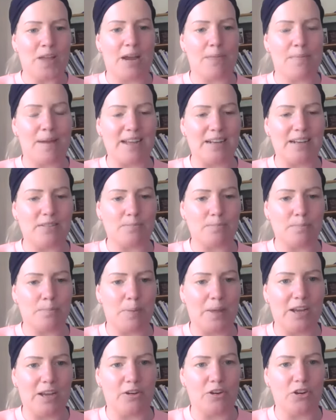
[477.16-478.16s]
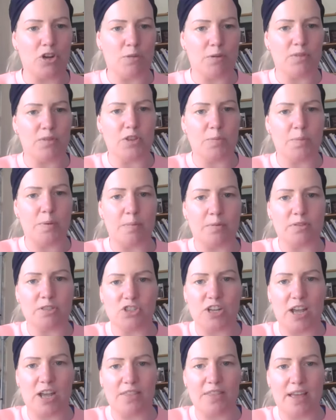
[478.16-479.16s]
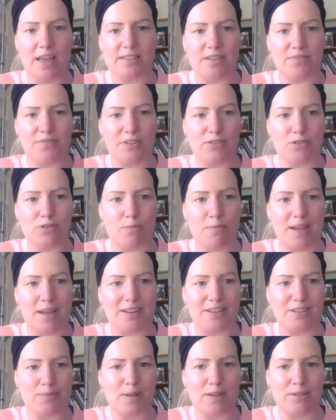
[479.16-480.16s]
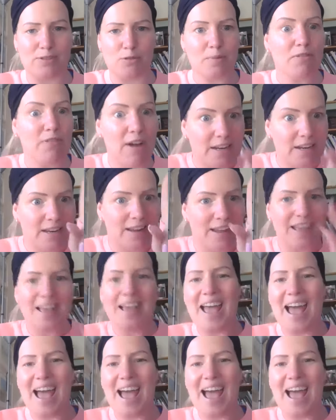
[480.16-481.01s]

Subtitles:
And I might pick on a couple of other people to share theirs if they don't mind as well. So be ready.